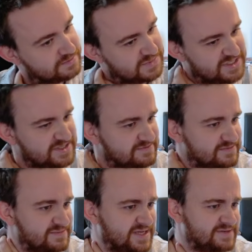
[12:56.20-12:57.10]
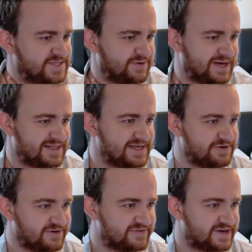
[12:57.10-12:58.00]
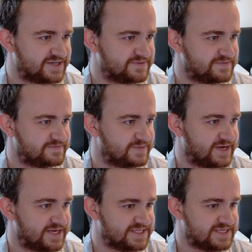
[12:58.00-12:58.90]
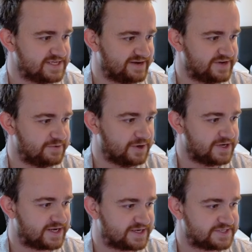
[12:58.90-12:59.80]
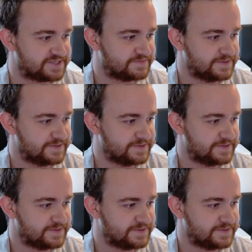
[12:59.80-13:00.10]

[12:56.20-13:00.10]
And he still had leader effect. I guess he didn't have any 1Ks.